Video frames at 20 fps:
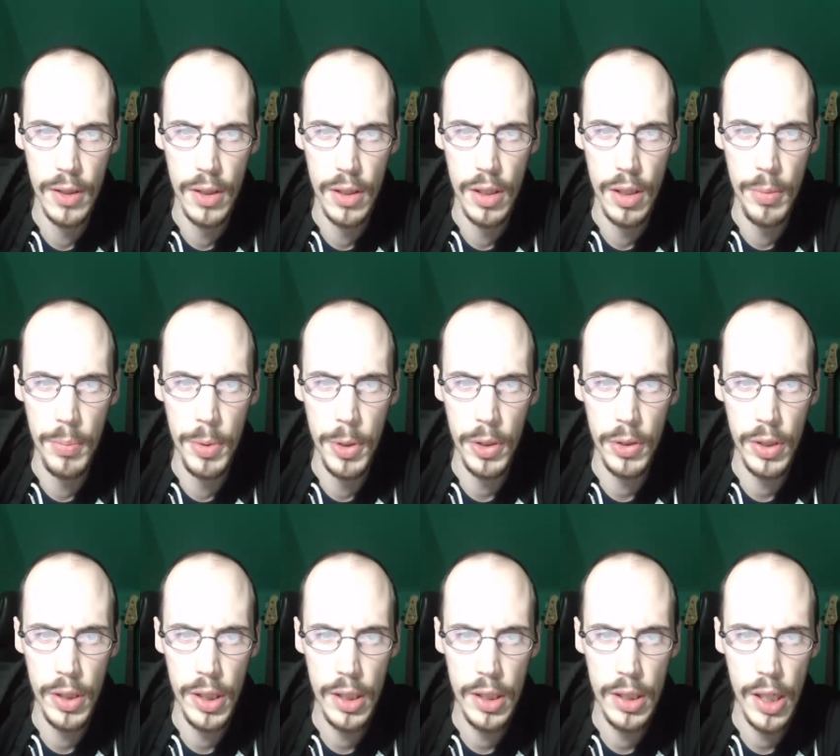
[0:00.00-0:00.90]
The
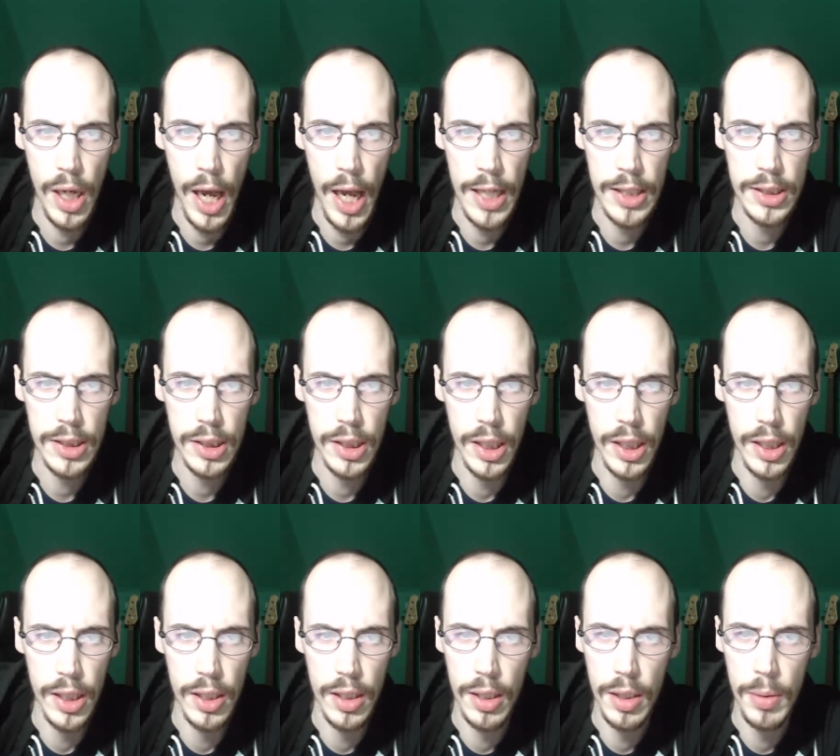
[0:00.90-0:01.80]
ability to
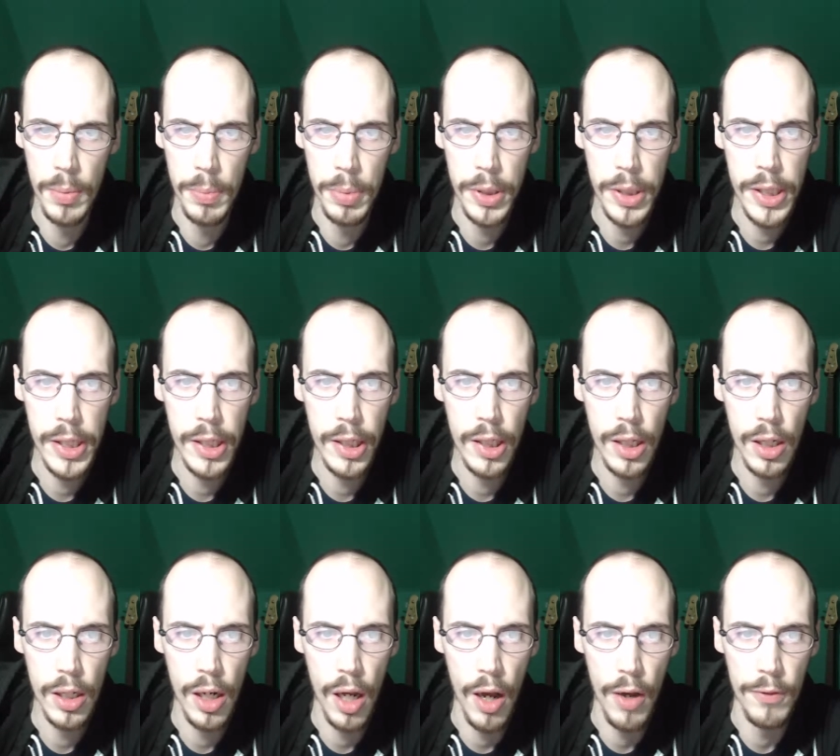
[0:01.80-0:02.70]
isolate and completely
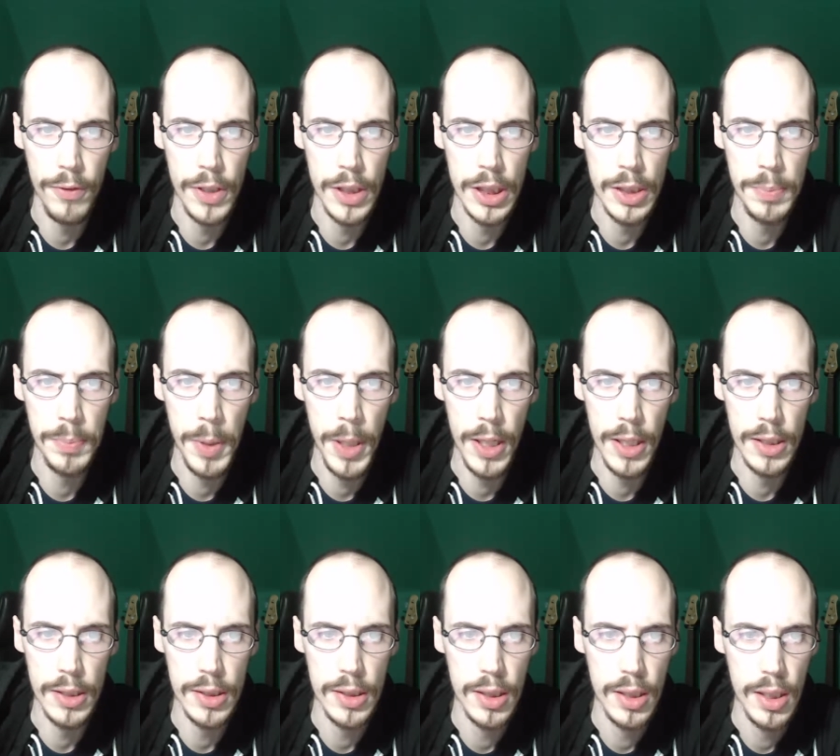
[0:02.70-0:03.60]
cut off a
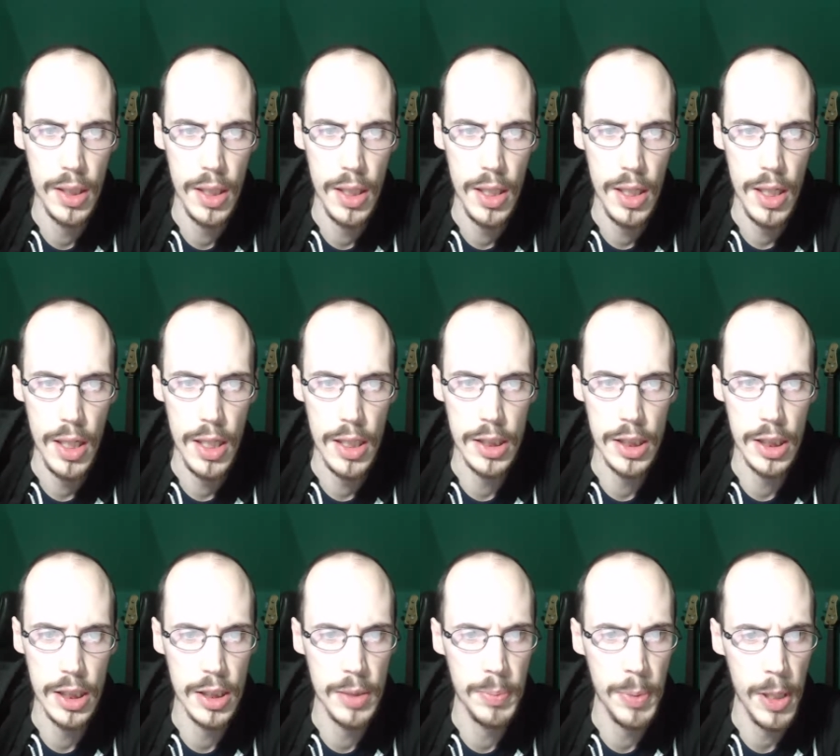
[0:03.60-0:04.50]
space is a
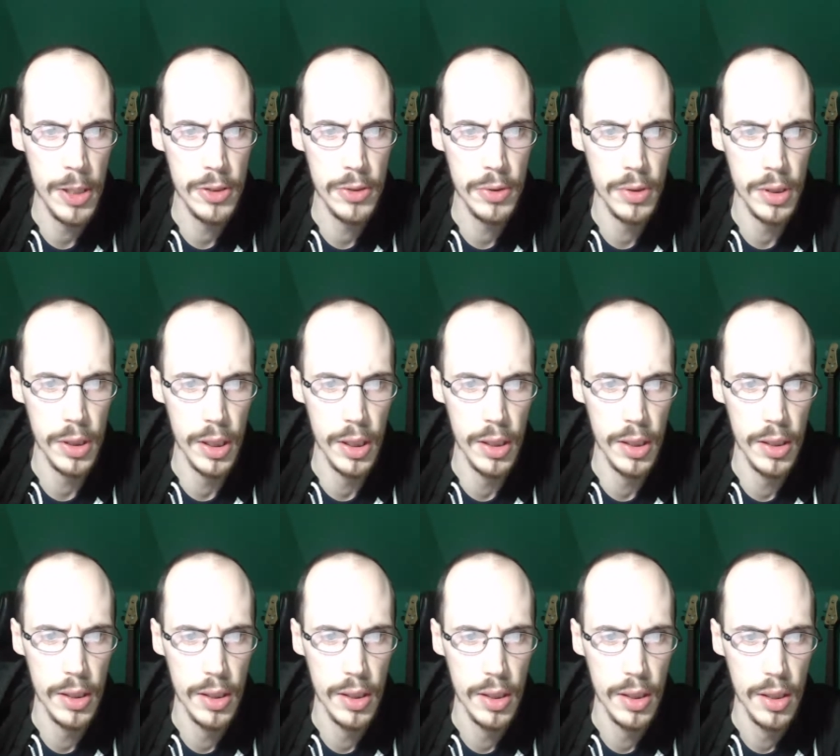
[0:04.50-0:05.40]
specialty
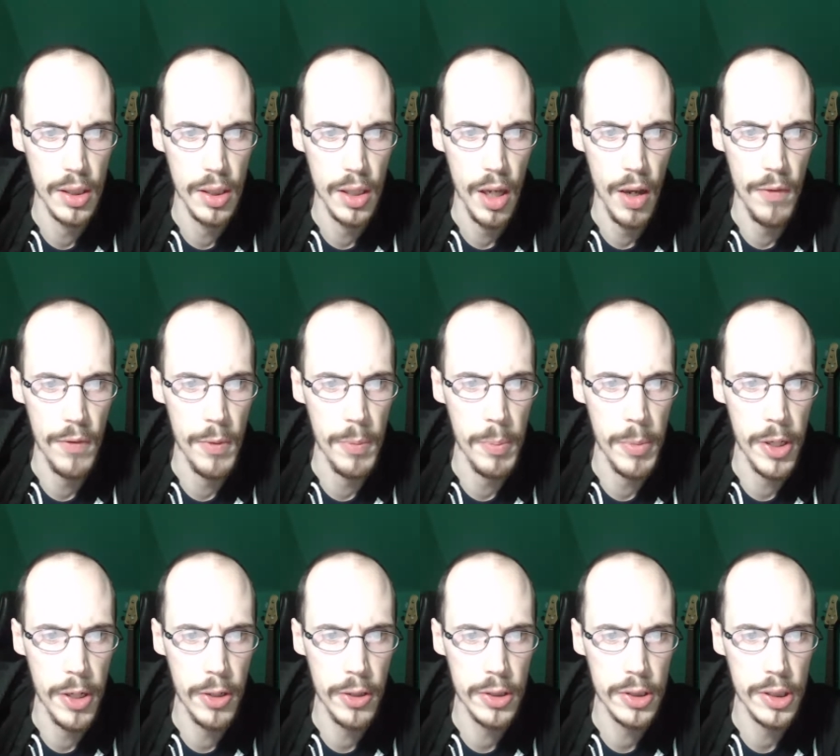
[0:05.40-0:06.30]
of
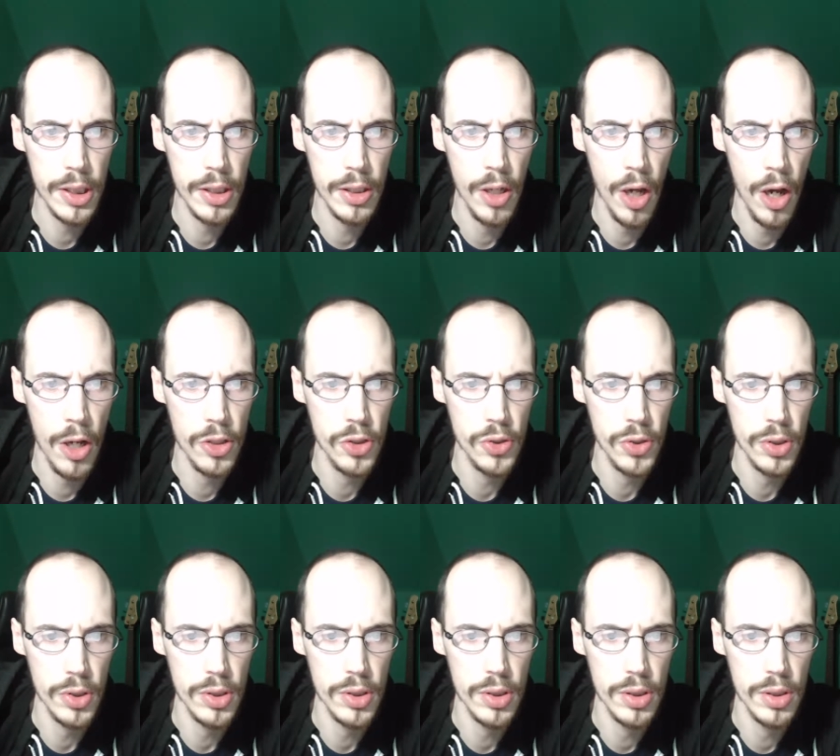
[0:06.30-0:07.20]
emitters and
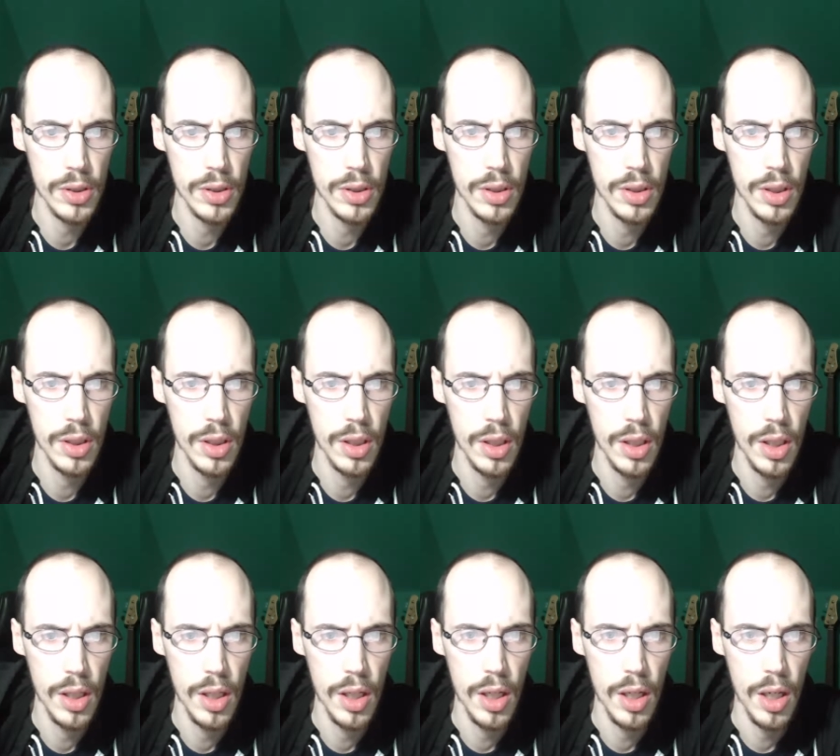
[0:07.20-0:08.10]
conjurers.
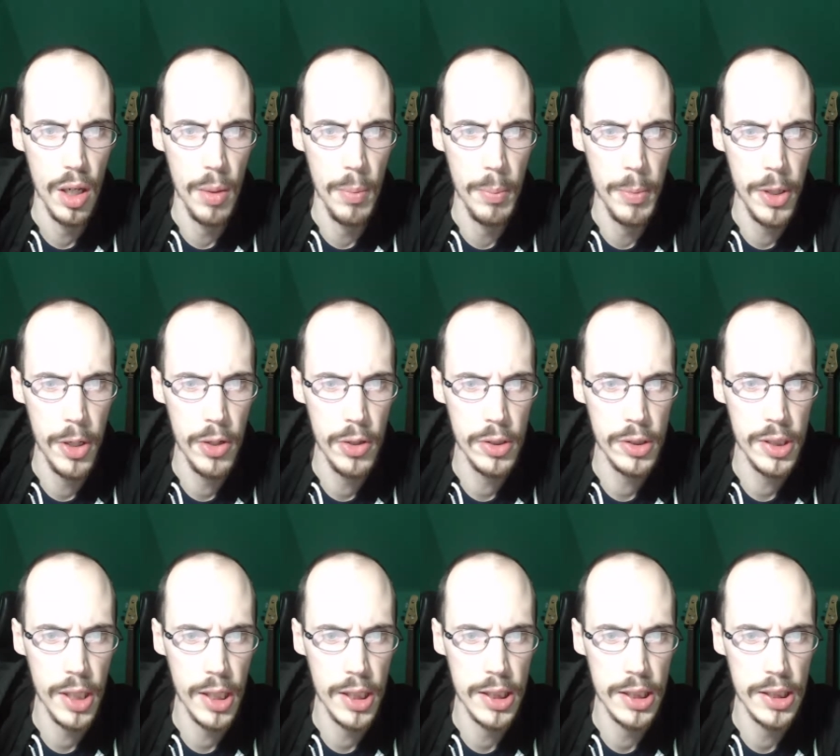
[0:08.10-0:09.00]
Emitters
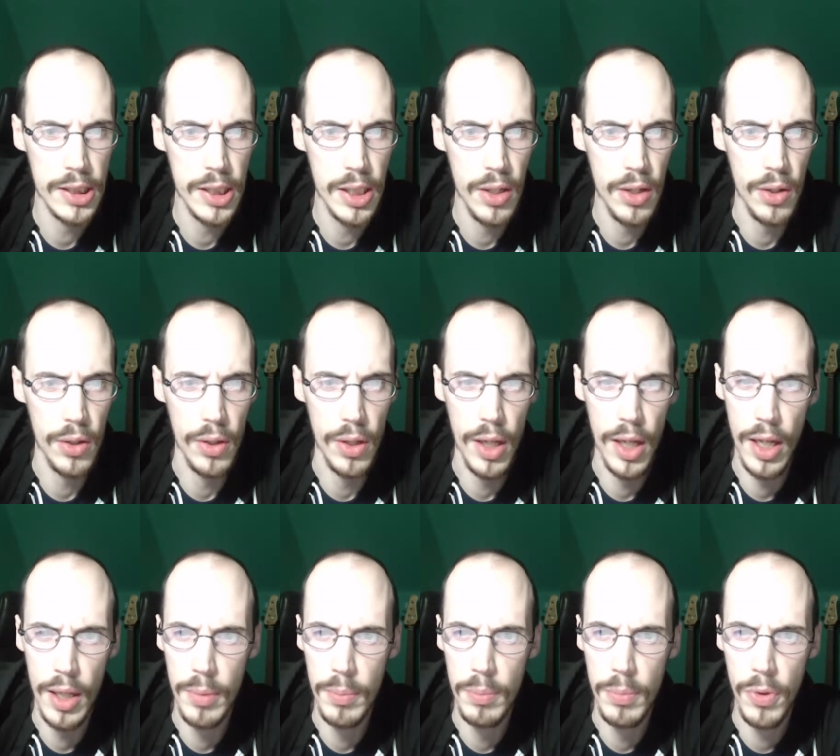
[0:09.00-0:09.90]
excel
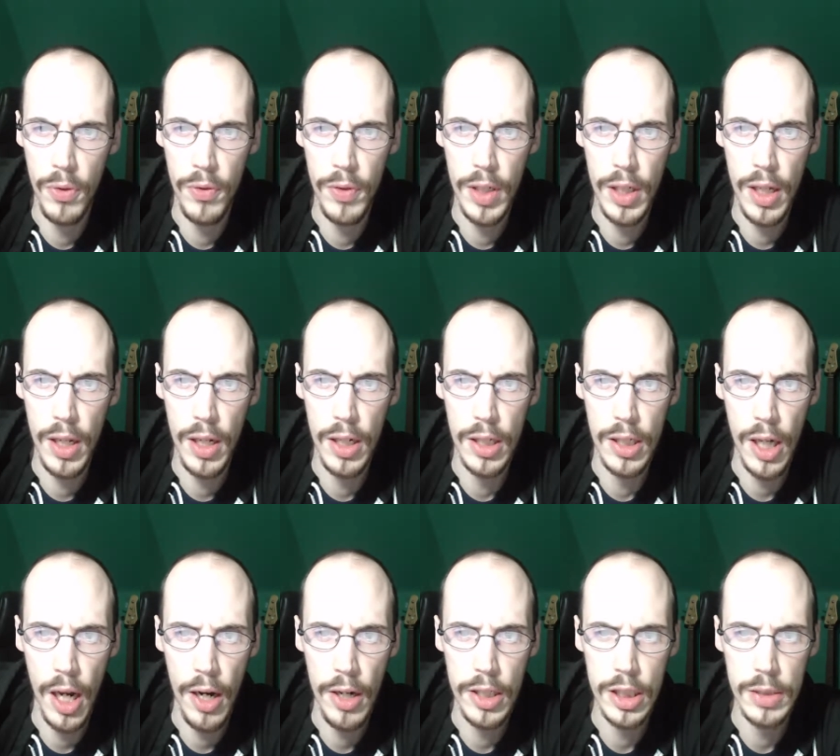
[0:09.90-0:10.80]
at moving
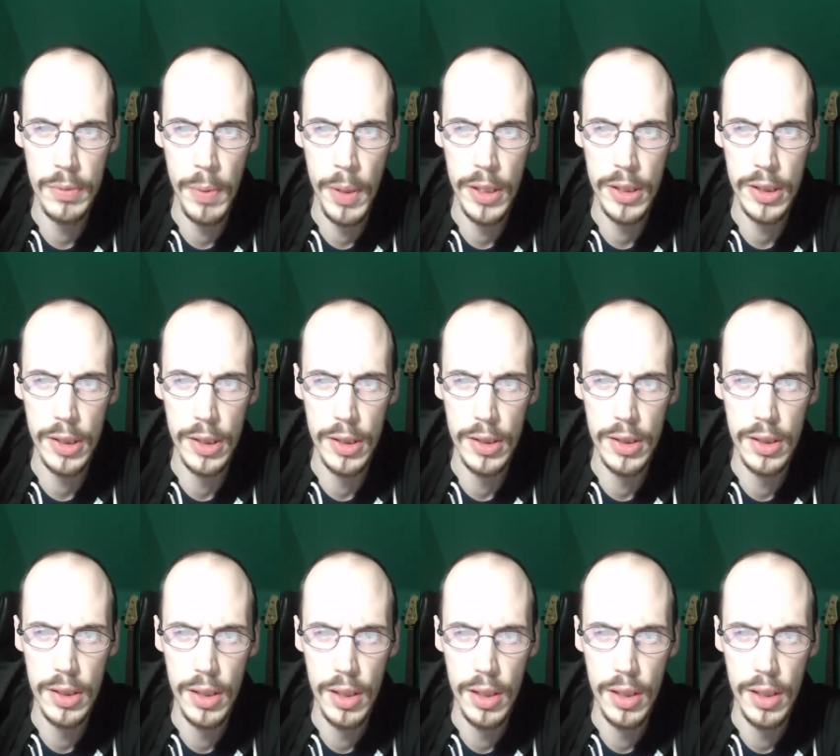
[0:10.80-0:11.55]
entire spaces,